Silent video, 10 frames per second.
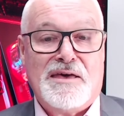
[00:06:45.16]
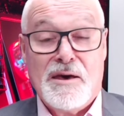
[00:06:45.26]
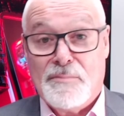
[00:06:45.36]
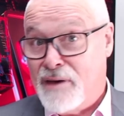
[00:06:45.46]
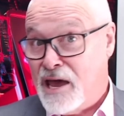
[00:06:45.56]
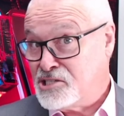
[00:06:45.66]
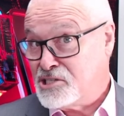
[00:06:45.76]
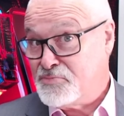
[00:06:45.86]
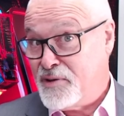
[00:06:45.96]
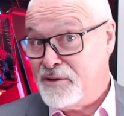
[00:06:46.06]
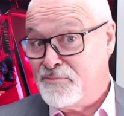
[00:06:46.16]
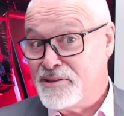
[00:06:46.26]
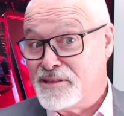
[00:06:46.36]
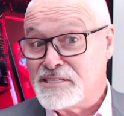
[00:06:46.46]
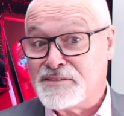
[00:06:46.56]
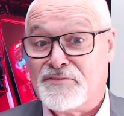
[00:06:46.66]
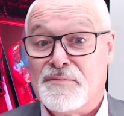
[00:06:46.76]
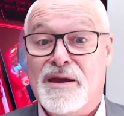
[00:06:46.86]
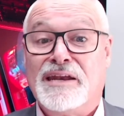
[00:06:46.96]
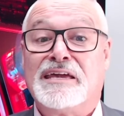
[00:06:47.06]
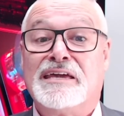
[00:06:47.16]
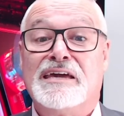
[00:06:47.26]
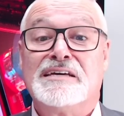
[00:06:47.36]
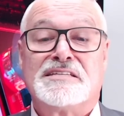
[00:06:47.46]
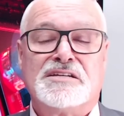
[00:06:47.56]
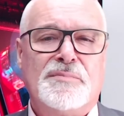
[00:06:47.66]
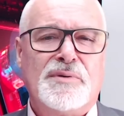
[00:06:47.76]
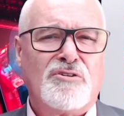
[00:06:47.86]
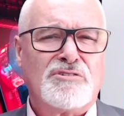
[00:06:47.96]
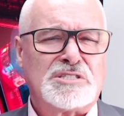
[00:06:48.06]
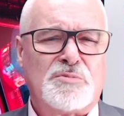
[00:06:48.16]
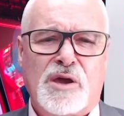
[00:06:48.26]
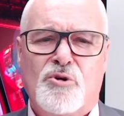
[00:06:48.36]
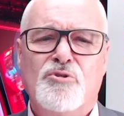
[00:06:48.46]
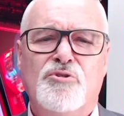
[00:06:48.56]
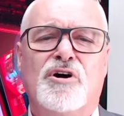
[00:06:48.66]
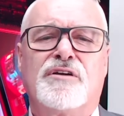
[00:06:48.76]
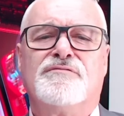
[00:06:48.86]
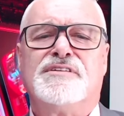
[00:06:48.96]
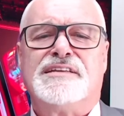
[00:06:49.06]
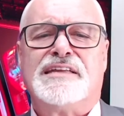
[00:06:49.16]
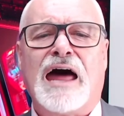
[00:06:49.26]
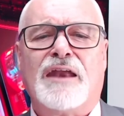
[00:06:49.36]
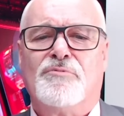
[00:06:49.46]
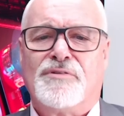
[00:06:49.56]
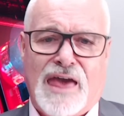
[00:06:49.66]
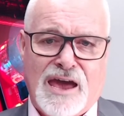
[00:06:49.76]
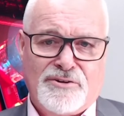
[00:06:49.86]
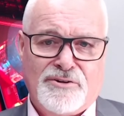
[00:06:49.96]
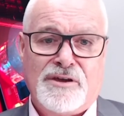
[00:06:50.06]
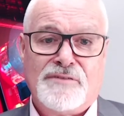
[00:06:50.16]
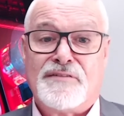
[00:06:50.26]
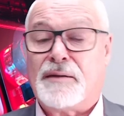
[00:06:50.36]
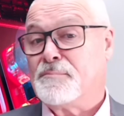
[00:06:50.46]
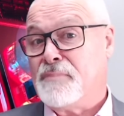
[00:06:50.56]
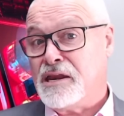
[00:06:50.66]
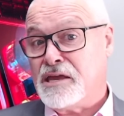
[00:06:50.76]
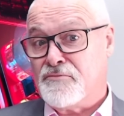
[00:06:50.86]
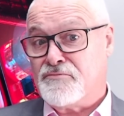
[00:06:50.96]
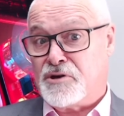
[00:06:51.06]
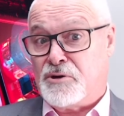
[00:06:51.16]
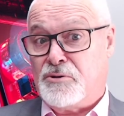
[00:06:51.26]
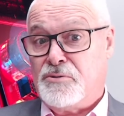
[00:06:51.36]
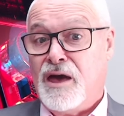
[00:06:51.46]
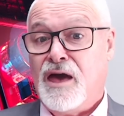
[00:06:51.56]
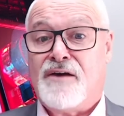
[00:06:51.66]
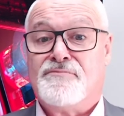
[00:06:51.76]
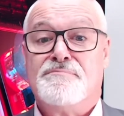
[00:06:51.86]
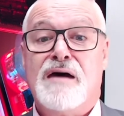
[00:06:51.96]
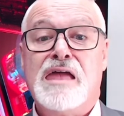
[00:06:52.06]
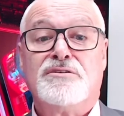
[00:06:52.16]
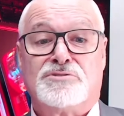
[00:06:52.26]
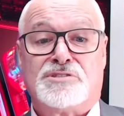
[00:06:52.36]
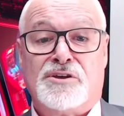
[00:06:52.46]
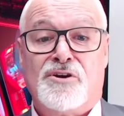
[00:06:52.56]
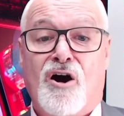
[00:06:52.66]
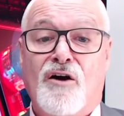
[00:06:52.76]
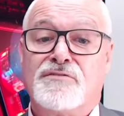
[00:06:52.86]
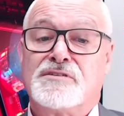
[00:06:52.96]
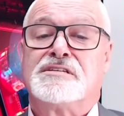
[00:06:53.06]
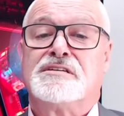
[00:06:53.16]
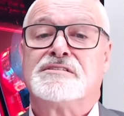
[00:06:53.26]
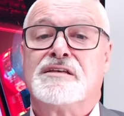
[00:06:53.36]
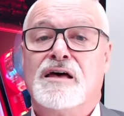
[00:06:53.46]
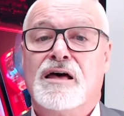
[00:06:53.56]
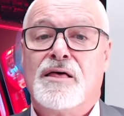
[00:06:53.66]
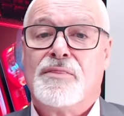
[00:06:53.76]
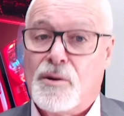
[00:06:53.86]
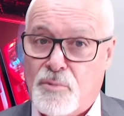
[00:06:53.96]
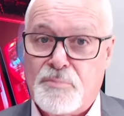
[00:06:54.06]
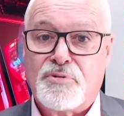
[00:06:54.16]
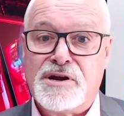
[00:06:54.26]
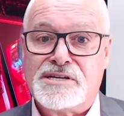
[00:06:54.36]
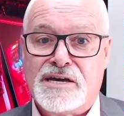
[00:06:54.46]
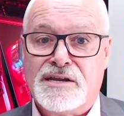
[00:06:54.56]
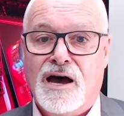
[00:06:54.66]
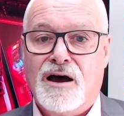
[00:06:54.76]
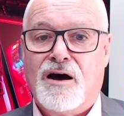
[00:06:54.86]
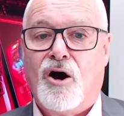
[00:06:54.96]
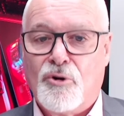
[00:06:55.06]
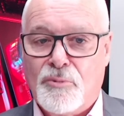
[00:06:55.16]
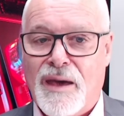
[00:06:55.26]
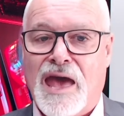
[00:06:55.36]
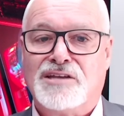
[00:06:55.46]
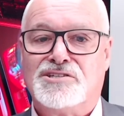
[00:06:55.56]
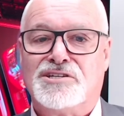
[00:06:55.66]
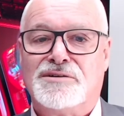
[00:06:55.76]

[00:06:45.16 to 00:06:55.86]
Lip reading: Madge has been with us for many years, and to be honest, we could not have done without her. In fact, many of you have manuals in your offices that were printed on Madge.